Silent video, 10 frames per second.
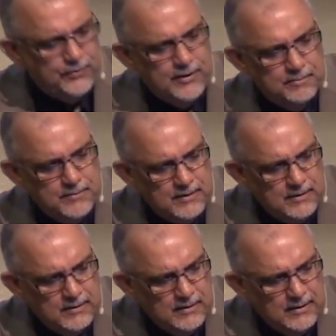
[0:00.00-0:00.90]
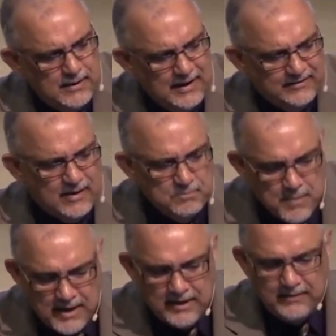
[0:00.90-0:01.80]
on them. He's
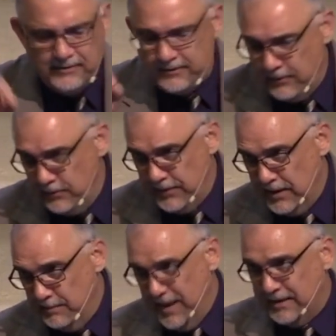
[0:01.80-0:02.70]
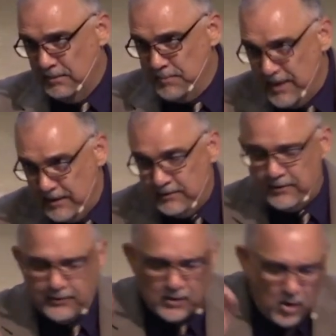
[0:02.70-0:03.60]
committed to them and committed
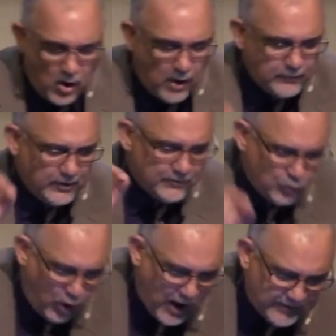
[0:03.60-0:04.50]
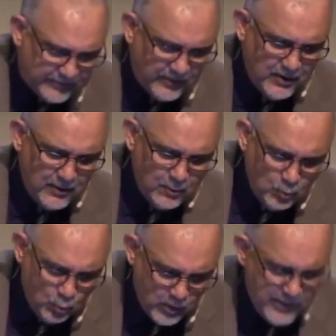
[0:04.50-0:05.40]
to the cause of Christ
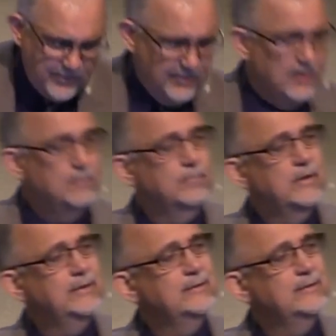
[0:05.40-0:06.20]
with them.